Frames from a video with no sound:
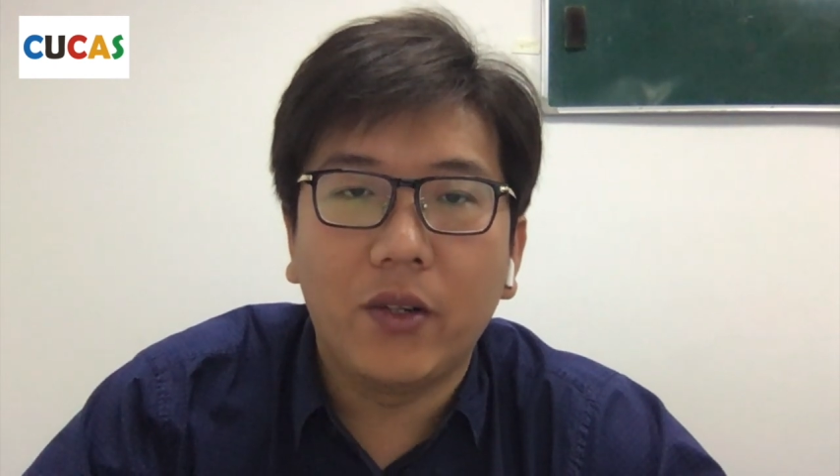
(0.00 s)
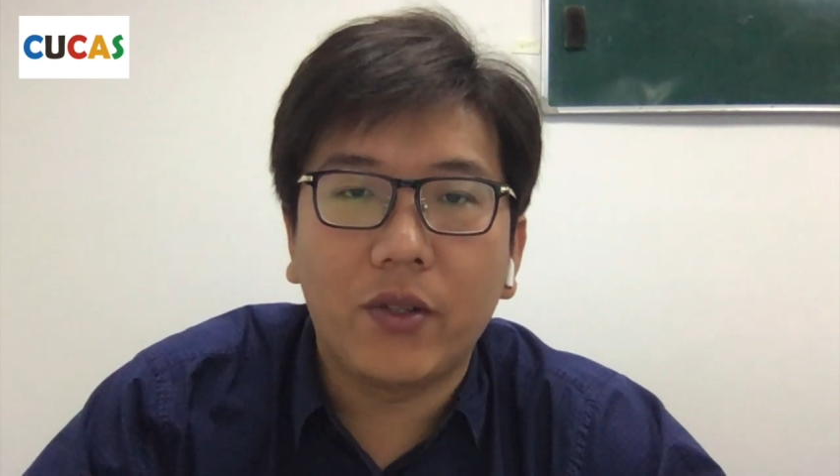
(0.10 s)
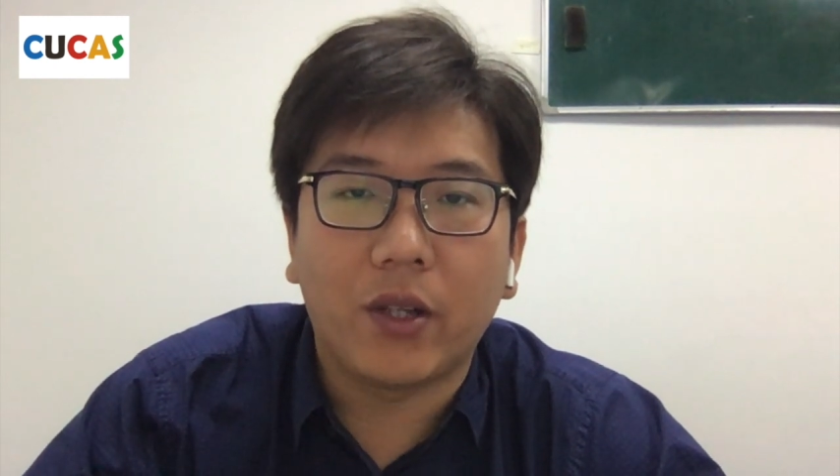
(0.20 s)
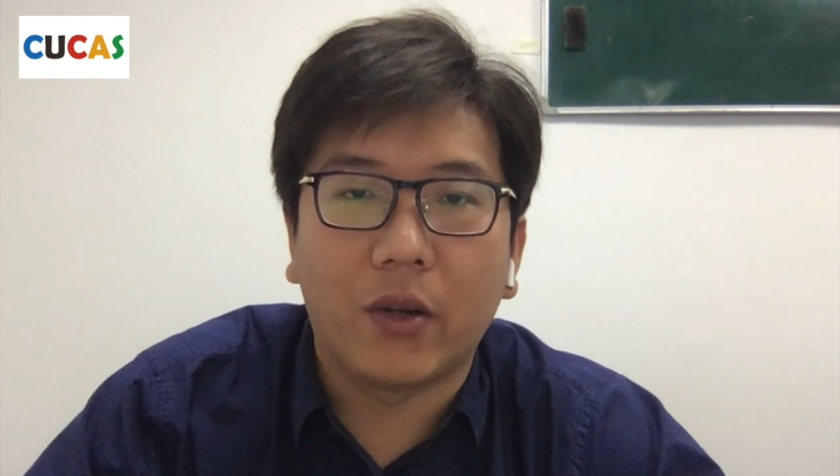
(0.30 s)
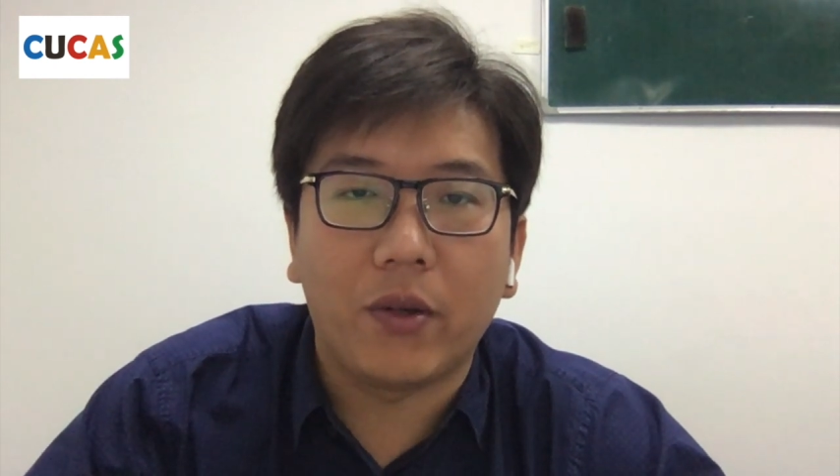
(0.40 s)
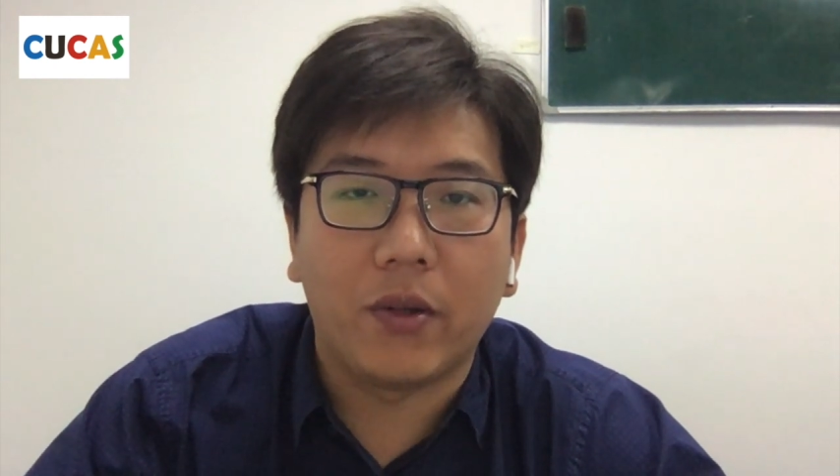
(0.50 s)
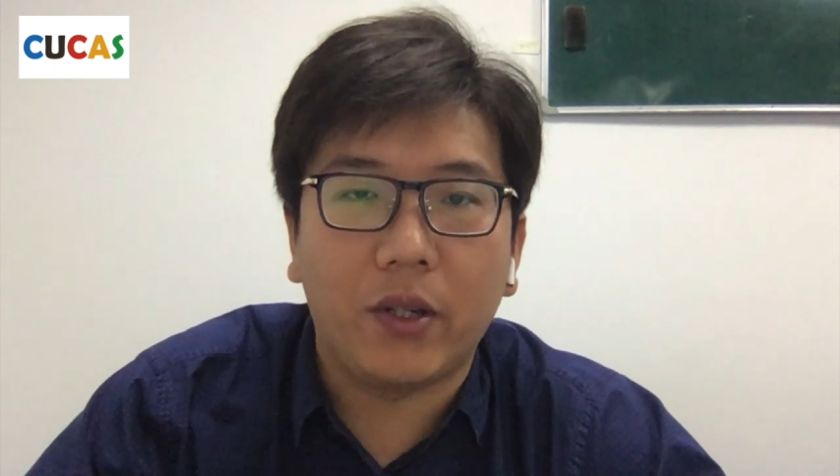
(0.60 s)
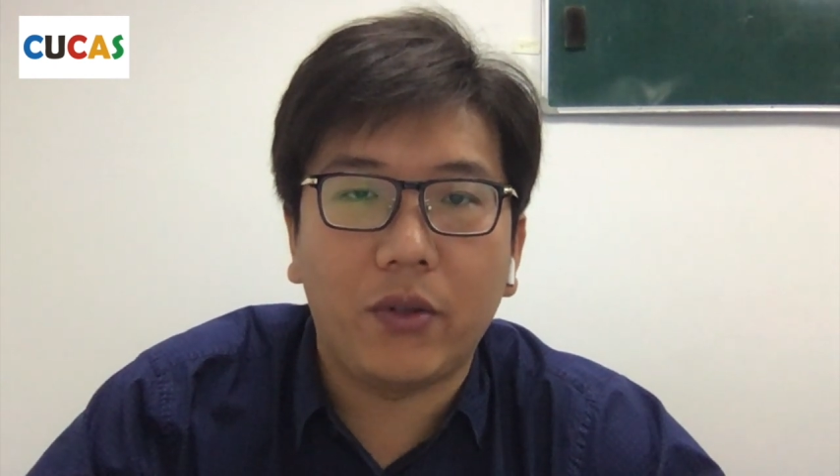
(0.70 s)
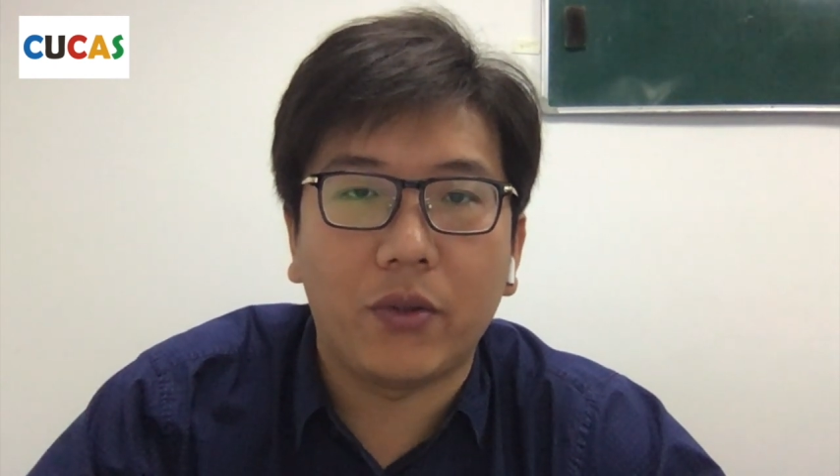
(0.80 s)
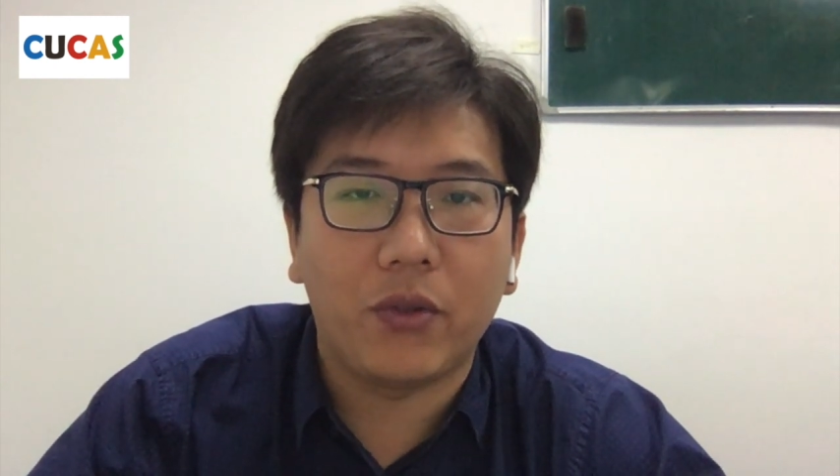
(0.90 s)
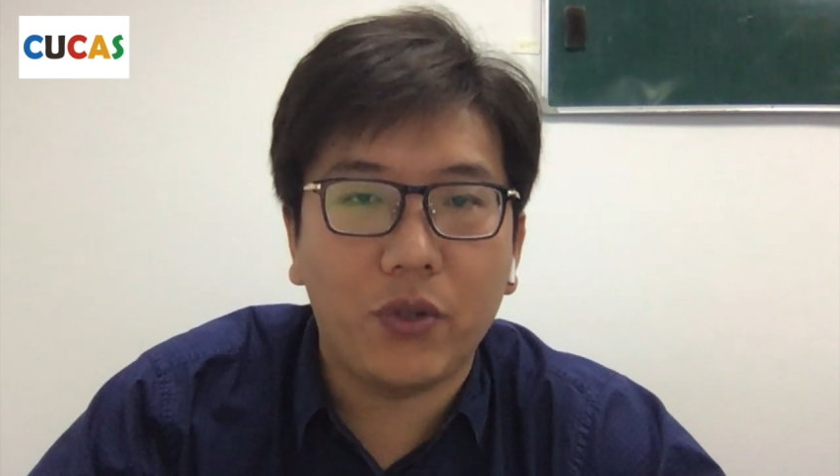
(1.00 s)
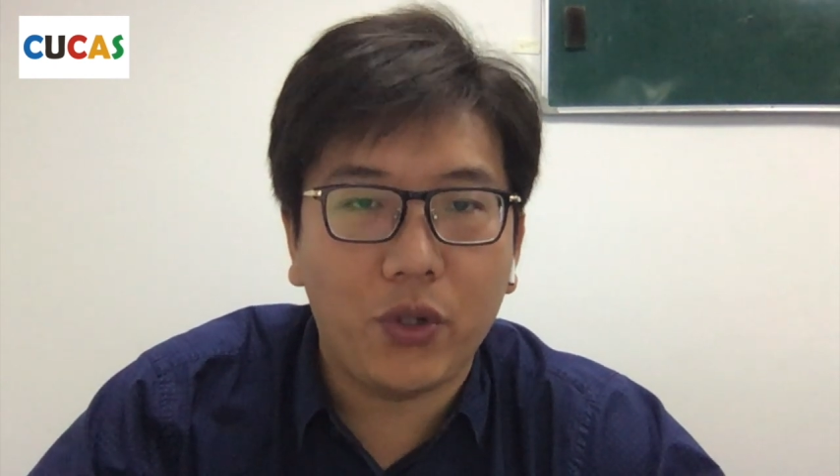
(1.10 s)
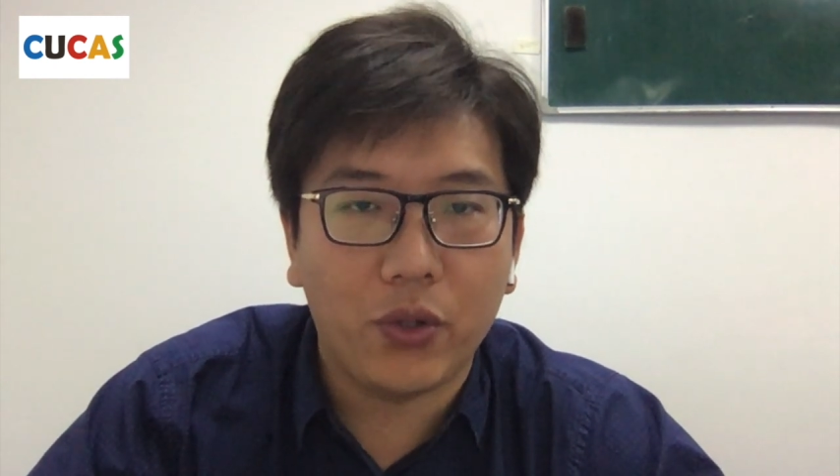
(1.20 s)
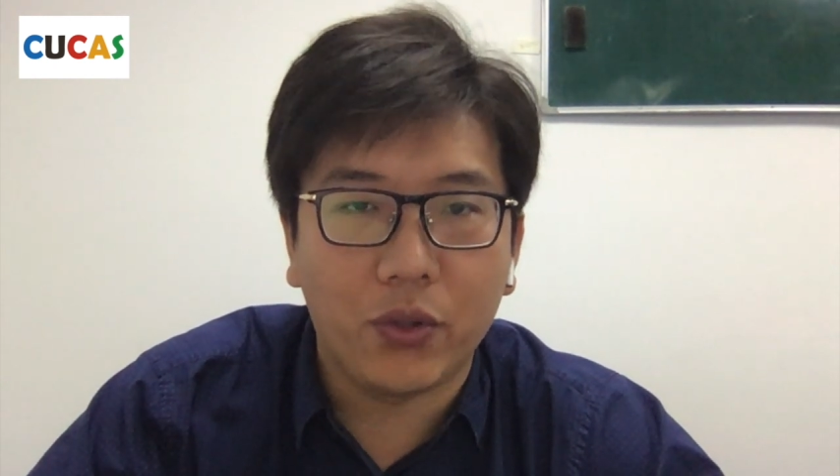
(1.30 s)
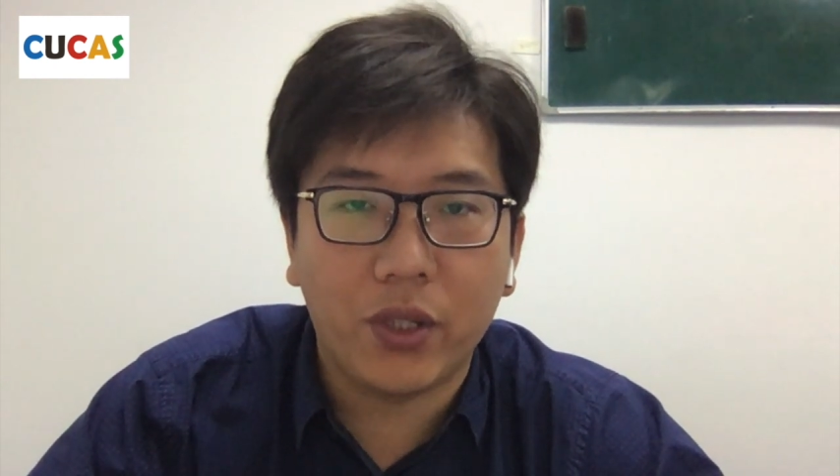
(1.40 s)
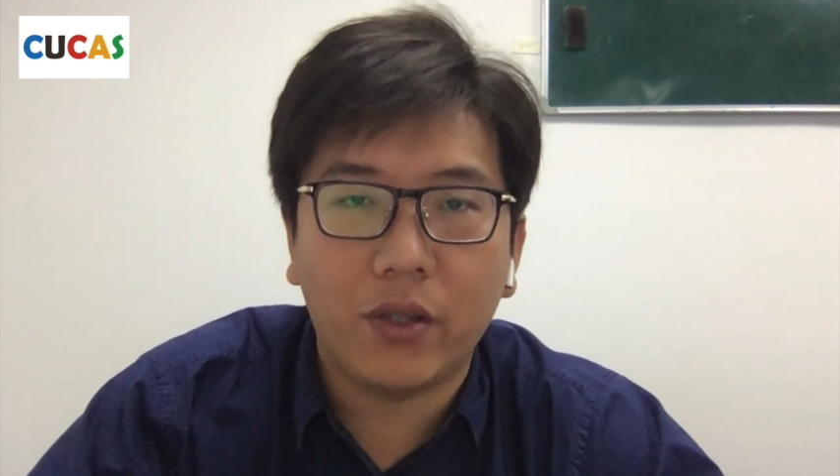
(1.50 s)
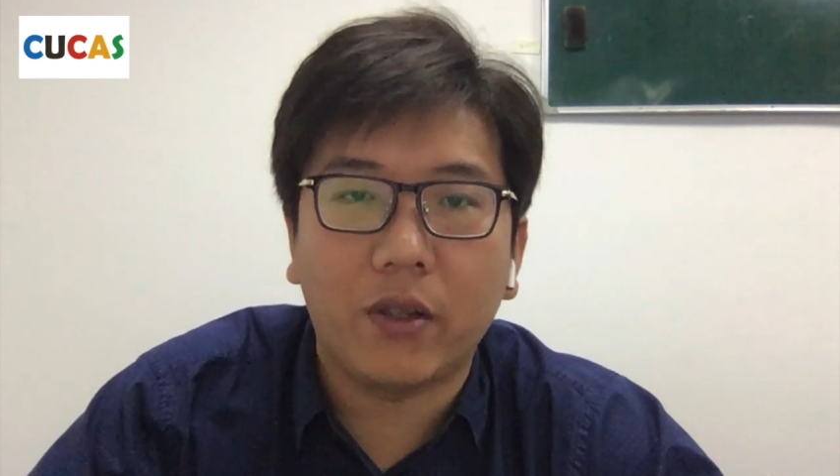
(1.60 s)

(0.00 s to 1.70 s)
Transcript: So you need to choose